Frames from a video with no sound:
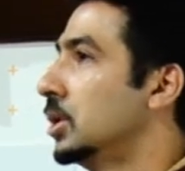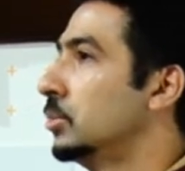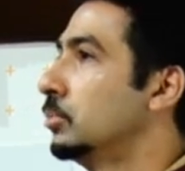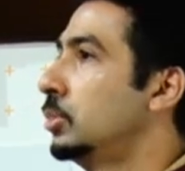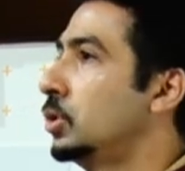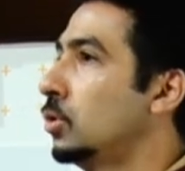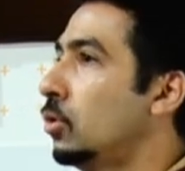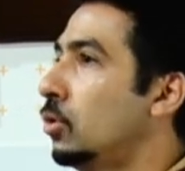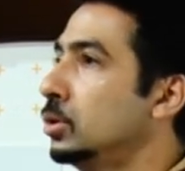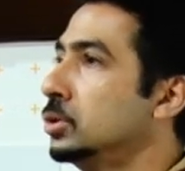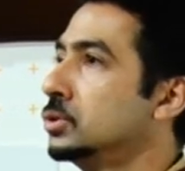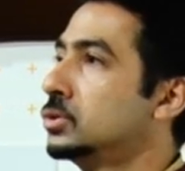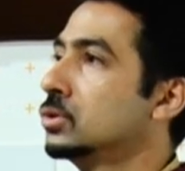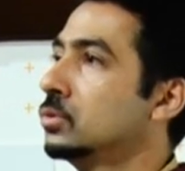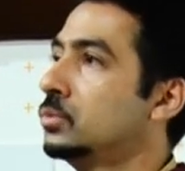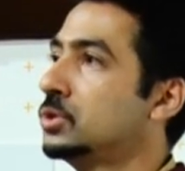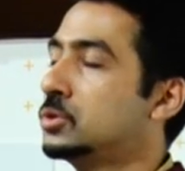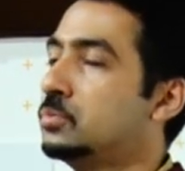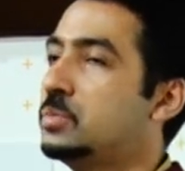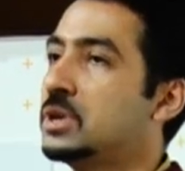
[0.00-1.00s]
but also
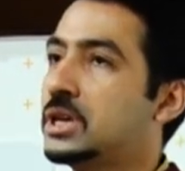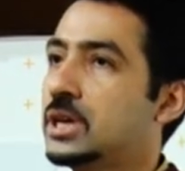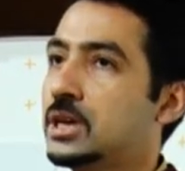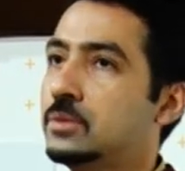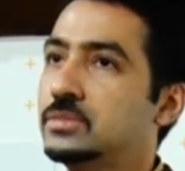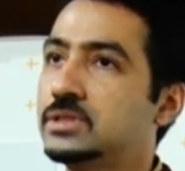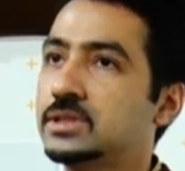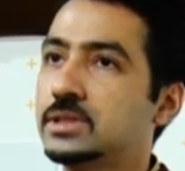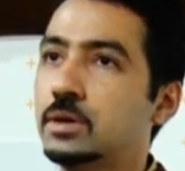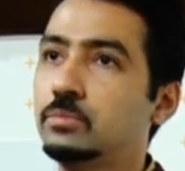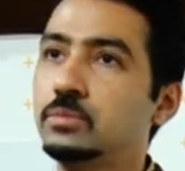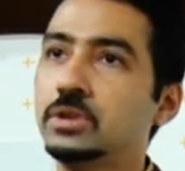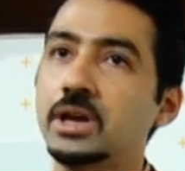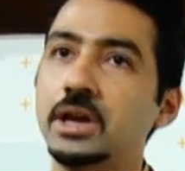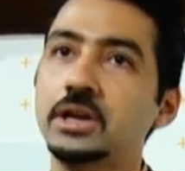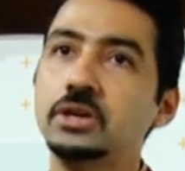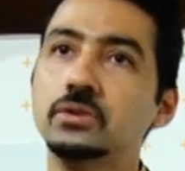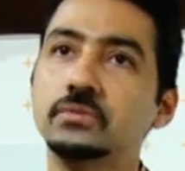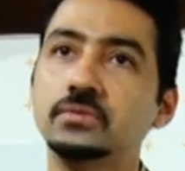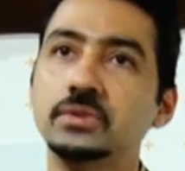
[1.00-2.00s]
which became some
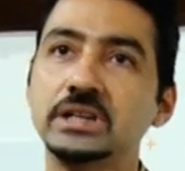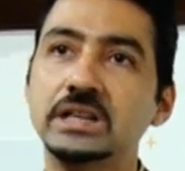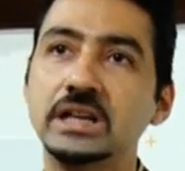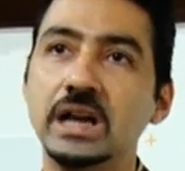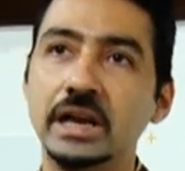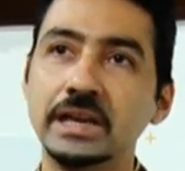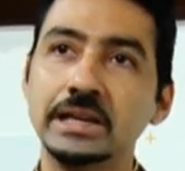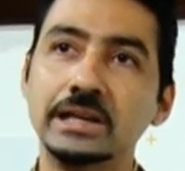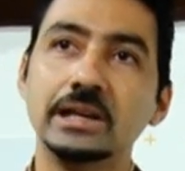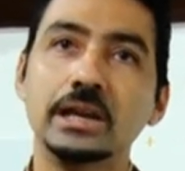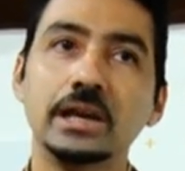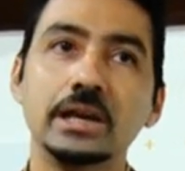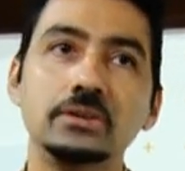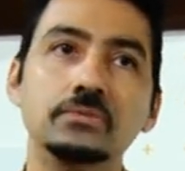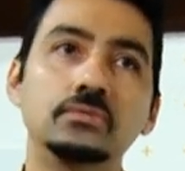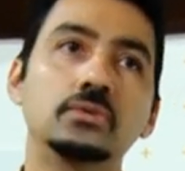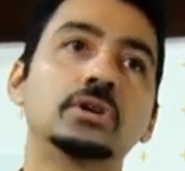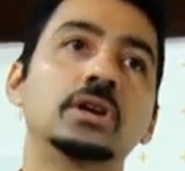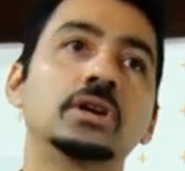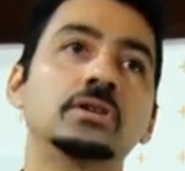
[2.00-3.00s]
kind of a guideline
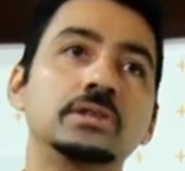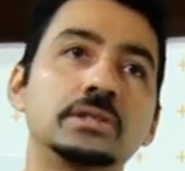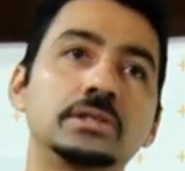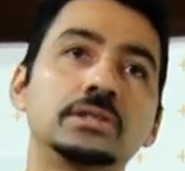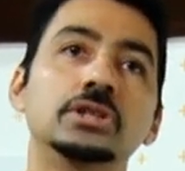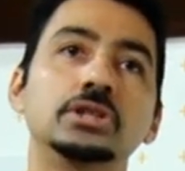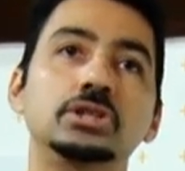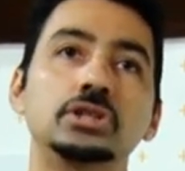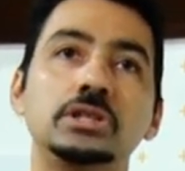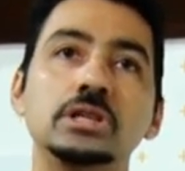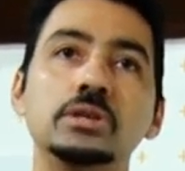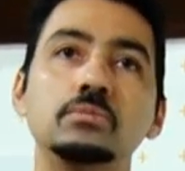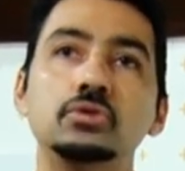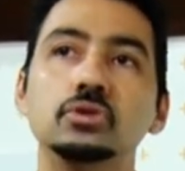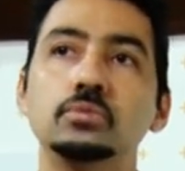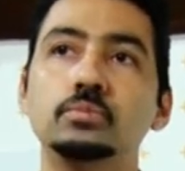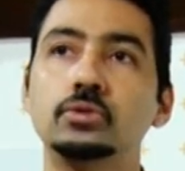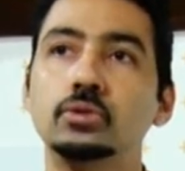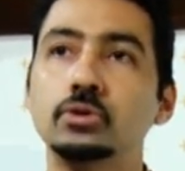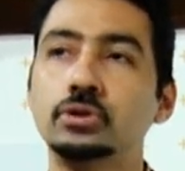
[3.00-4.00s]
for our research team to
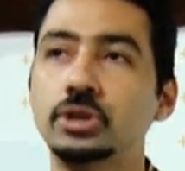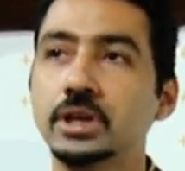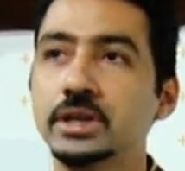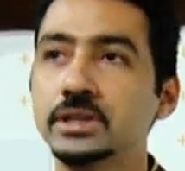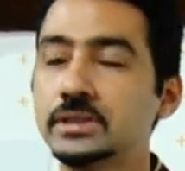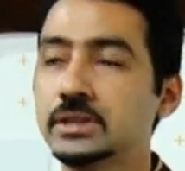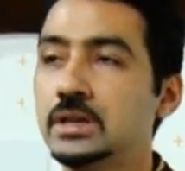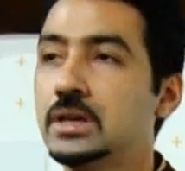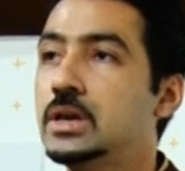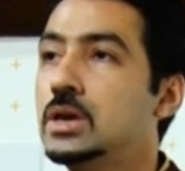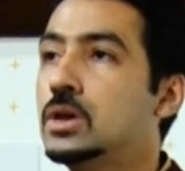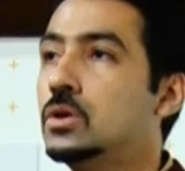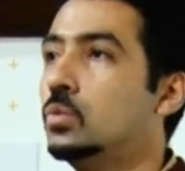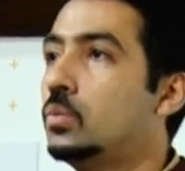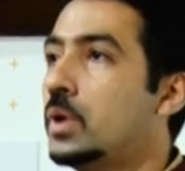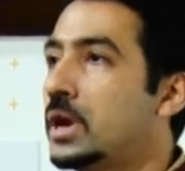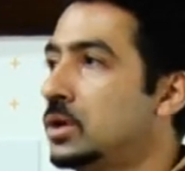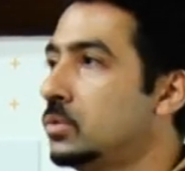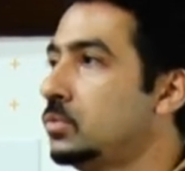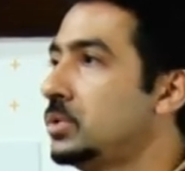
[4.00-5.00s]
progress
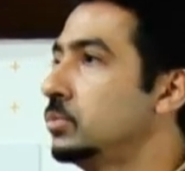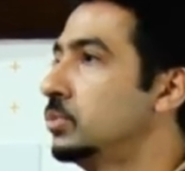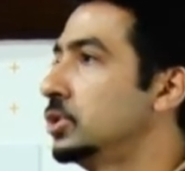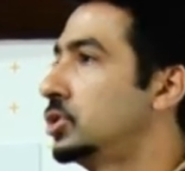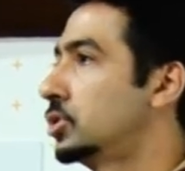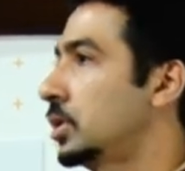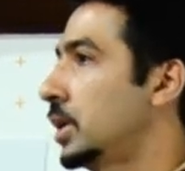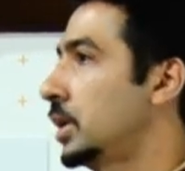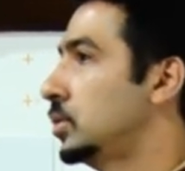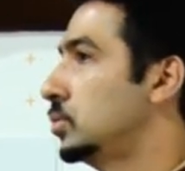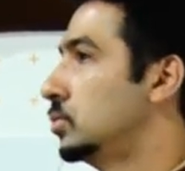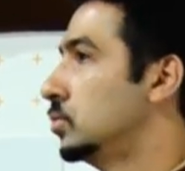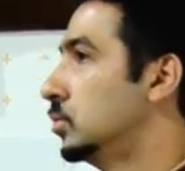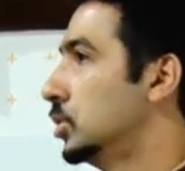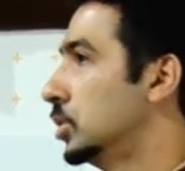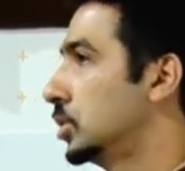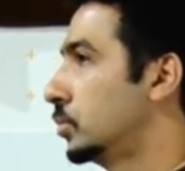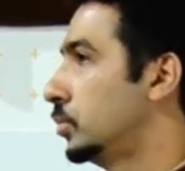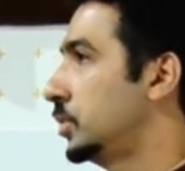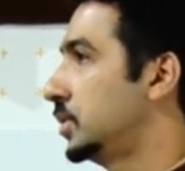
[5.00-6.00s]
when we were trying to
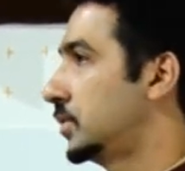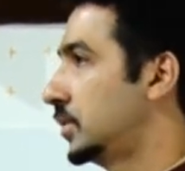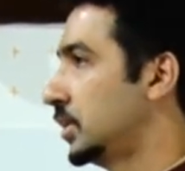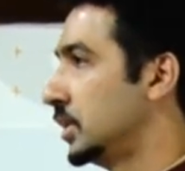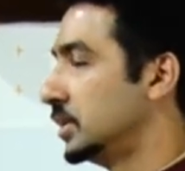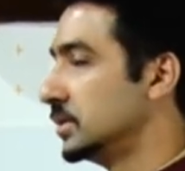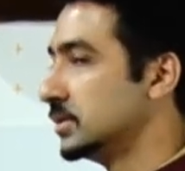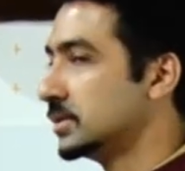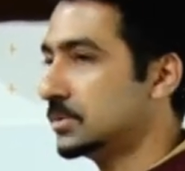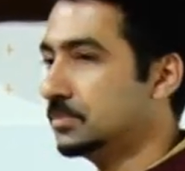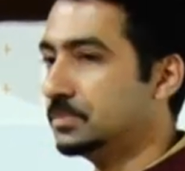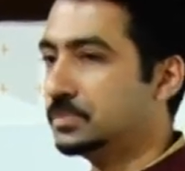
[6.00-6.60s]
work with things.